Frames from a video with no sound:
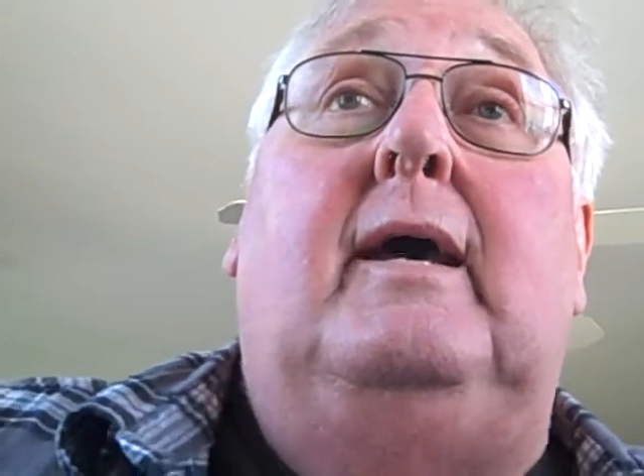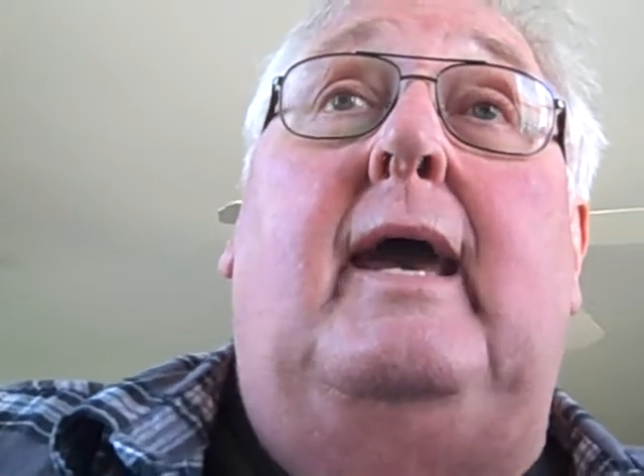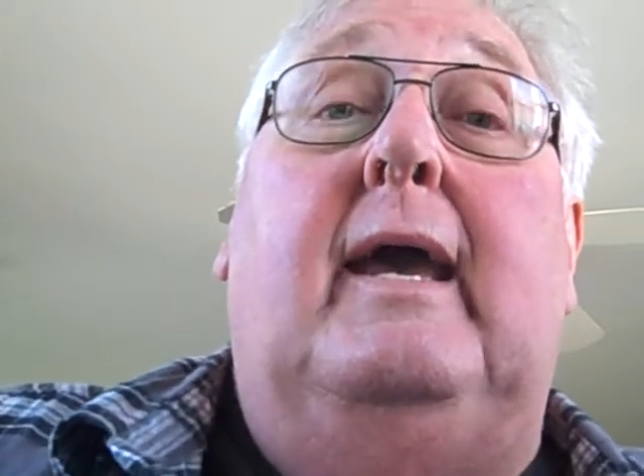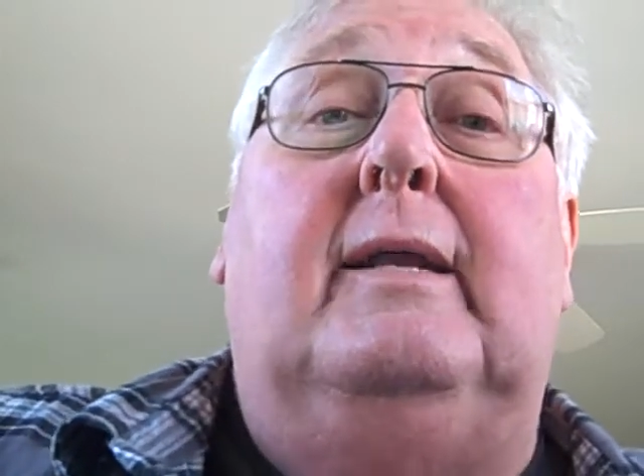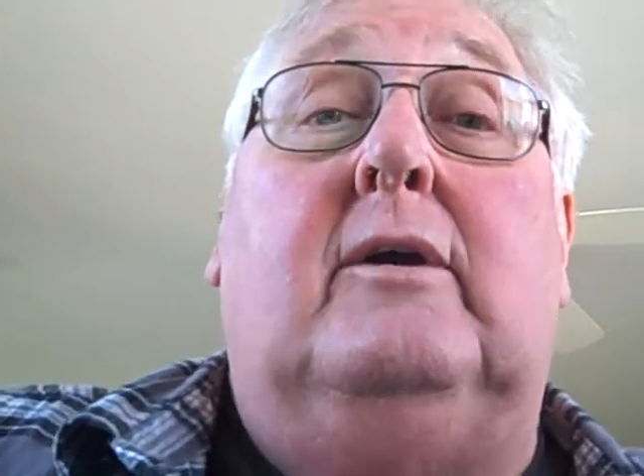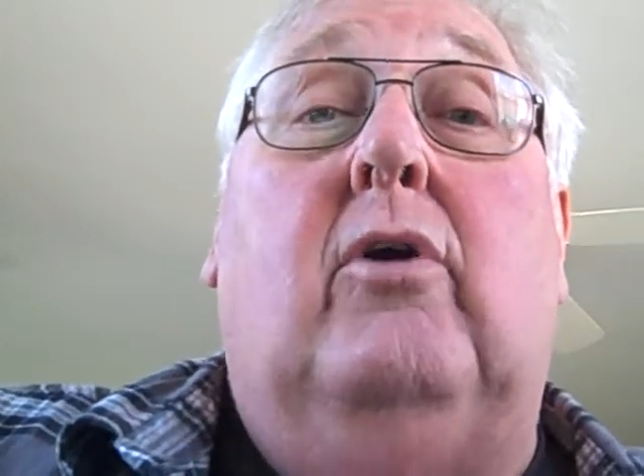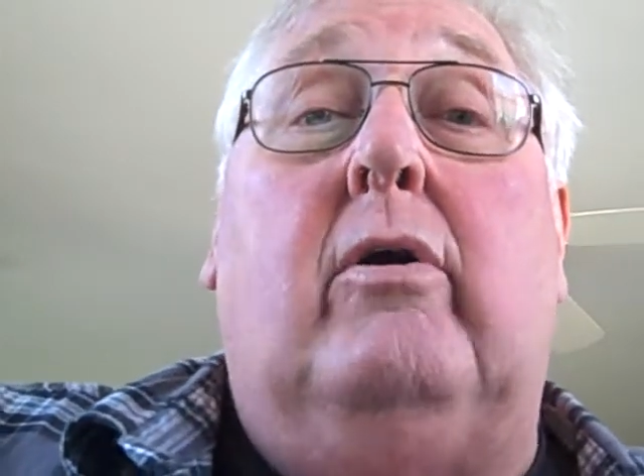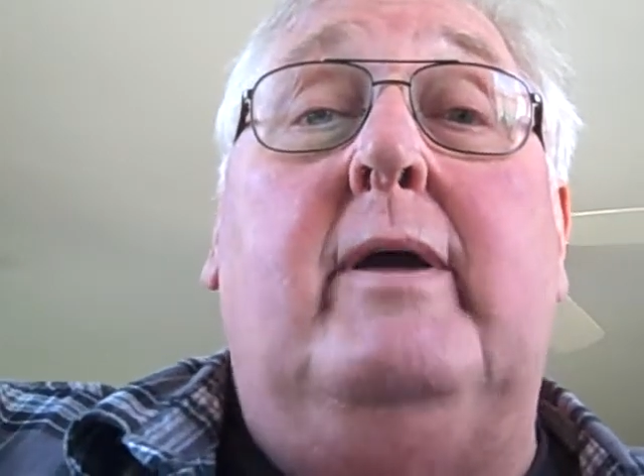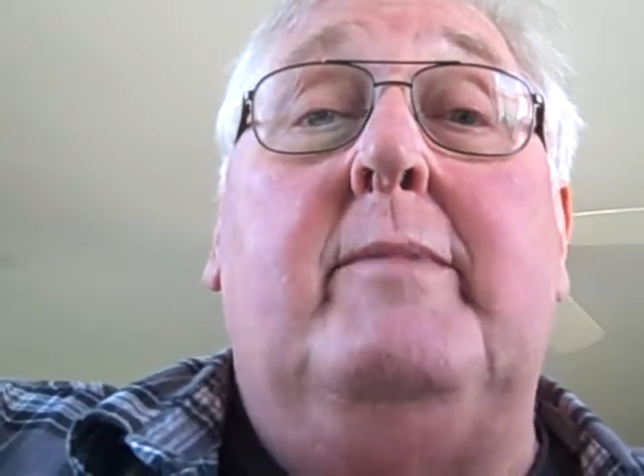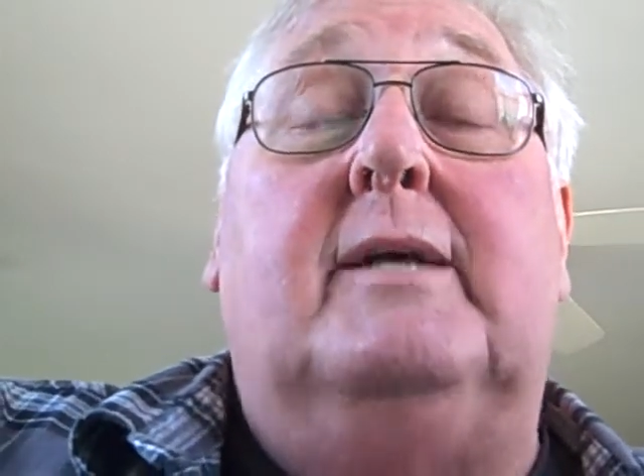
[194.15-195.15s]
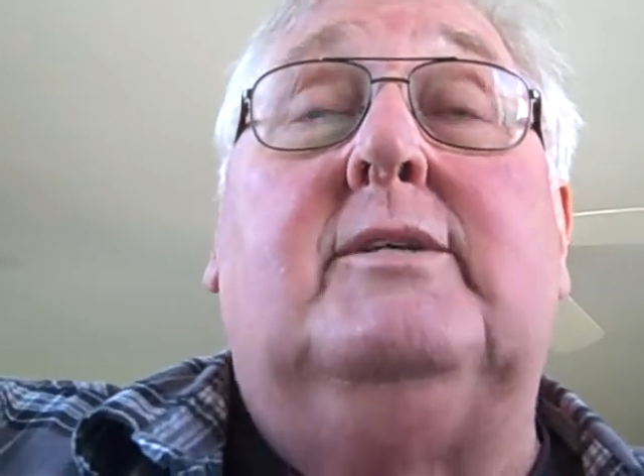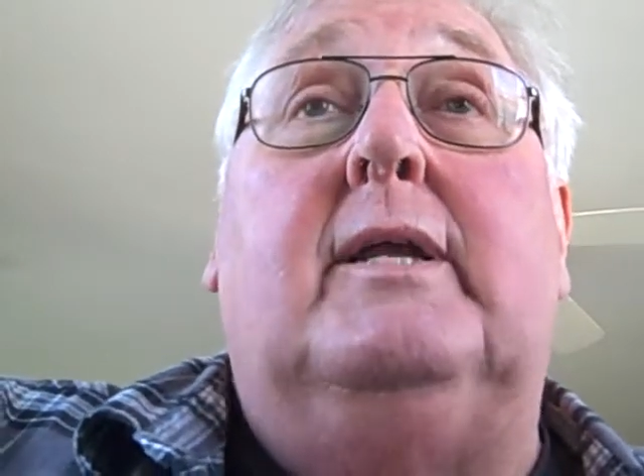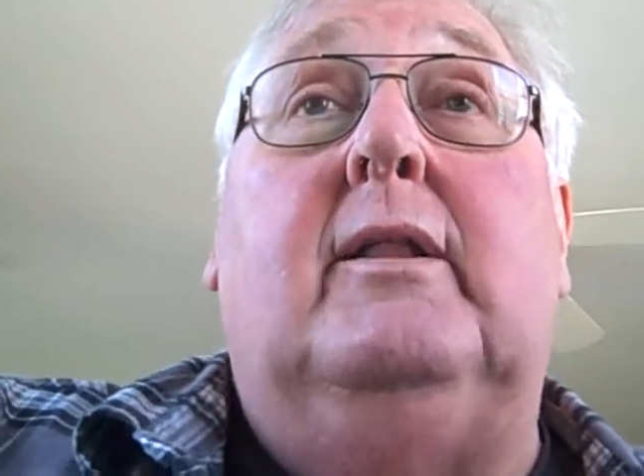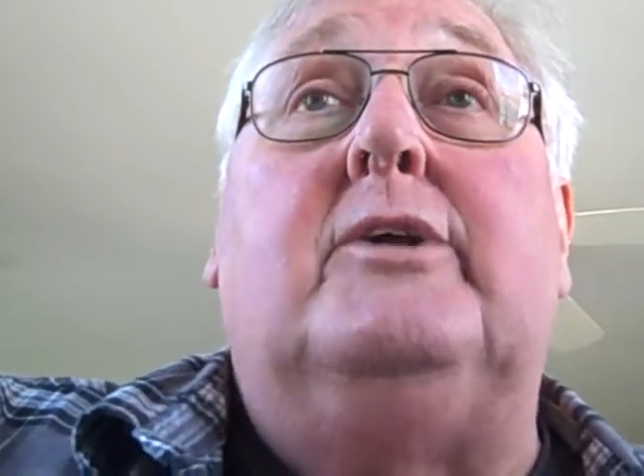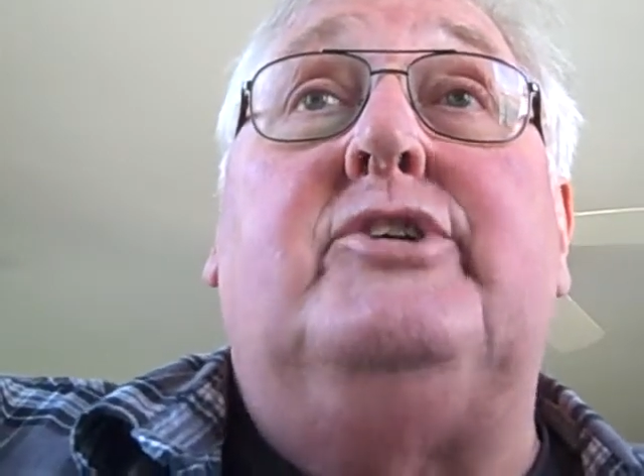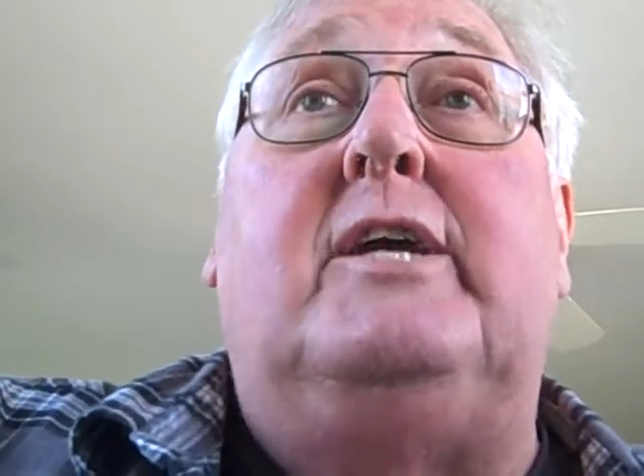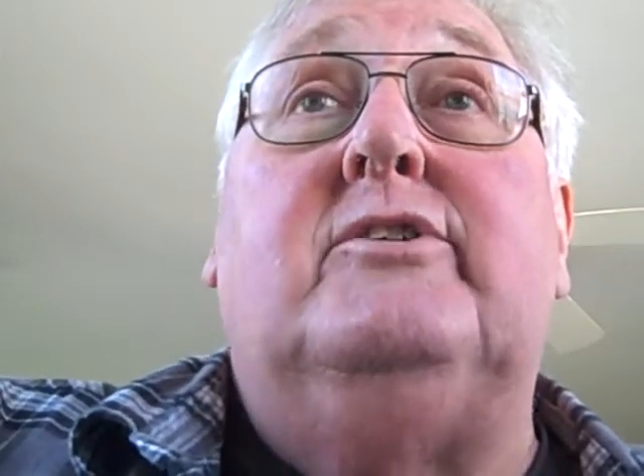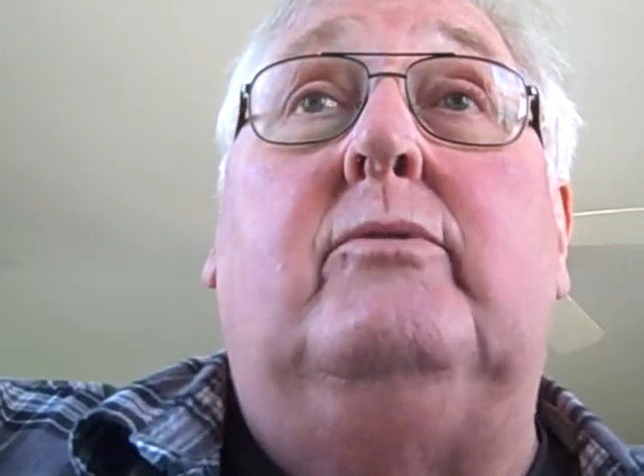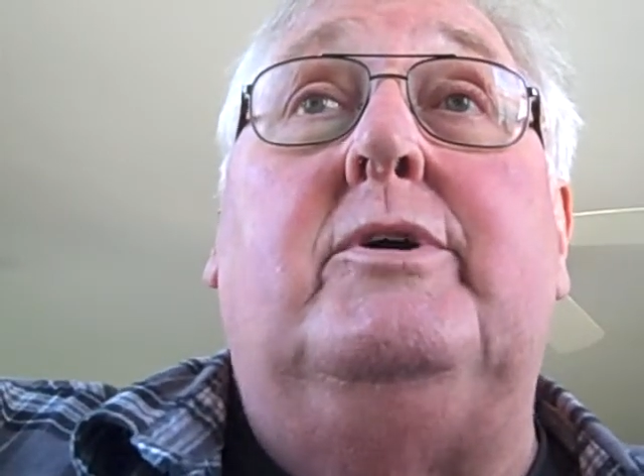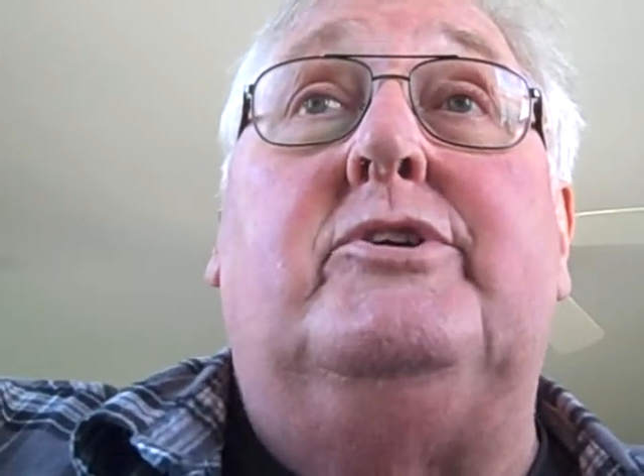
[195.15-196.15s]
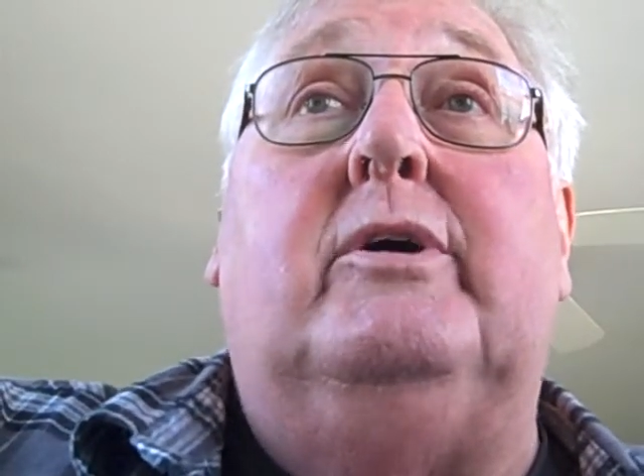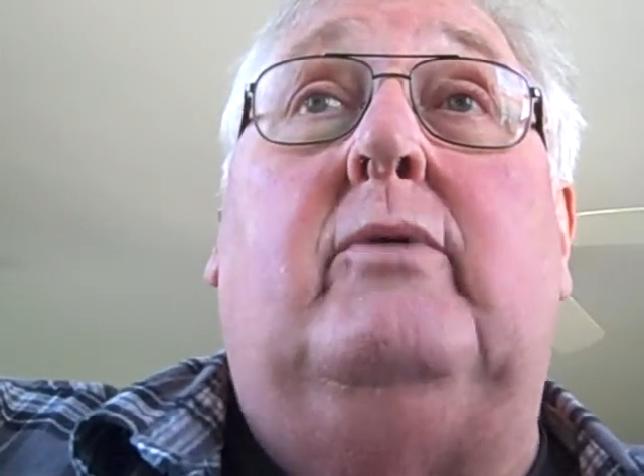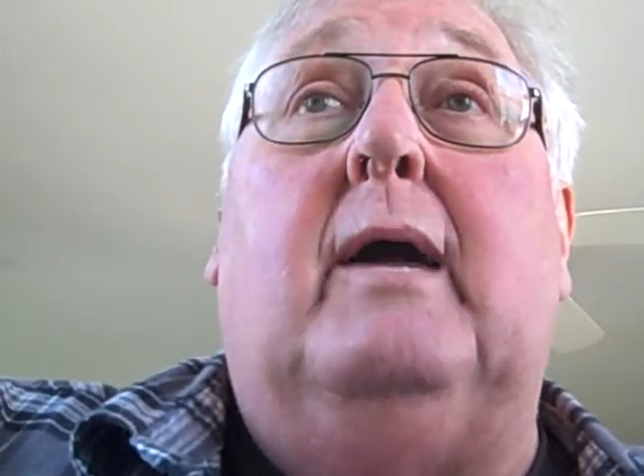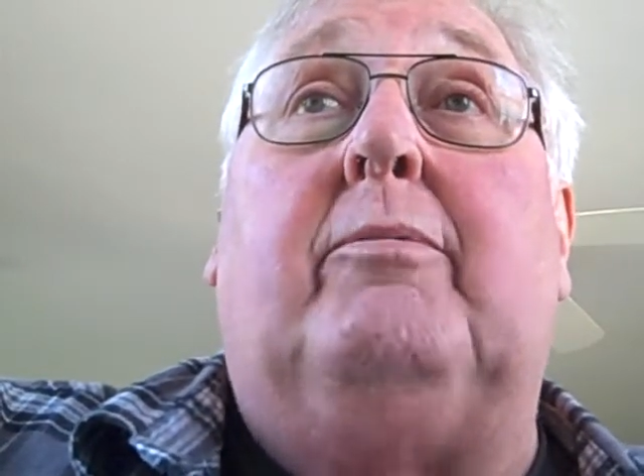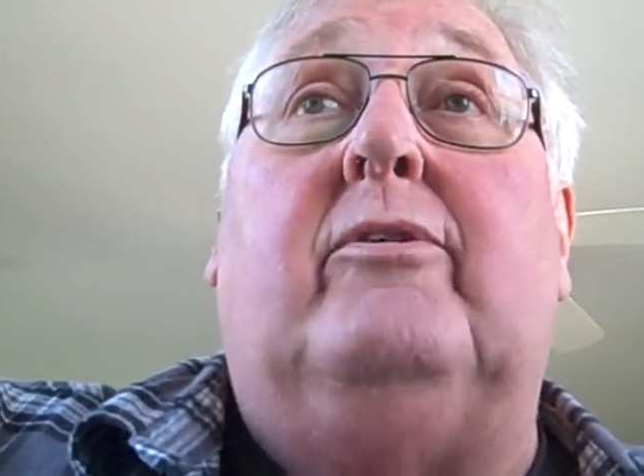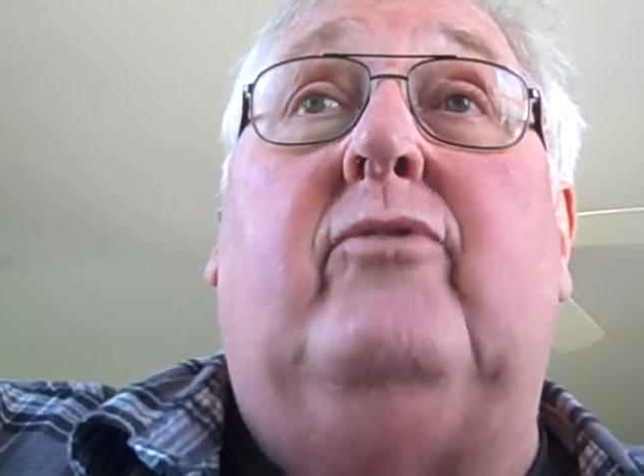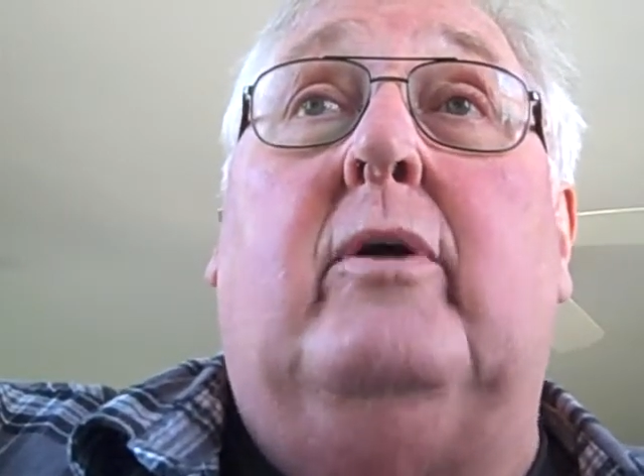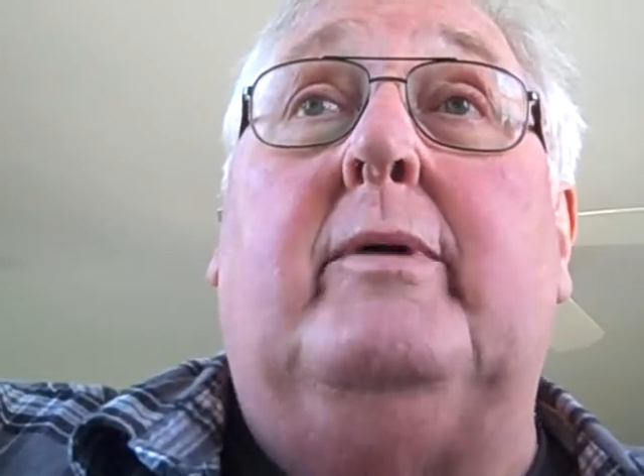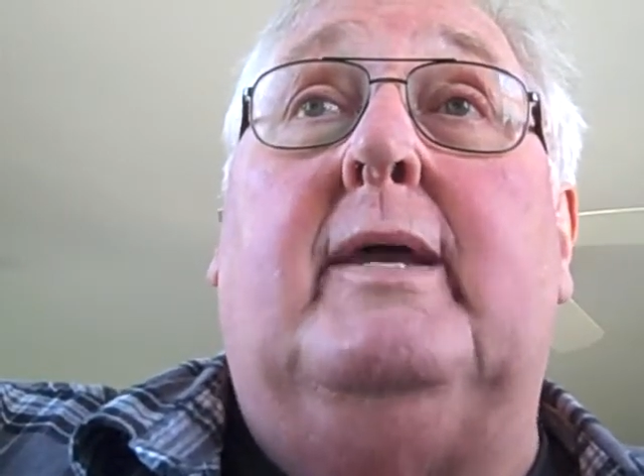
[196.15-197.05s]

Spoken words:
and Corey, my son-in-law, changed the windshield wipers for me.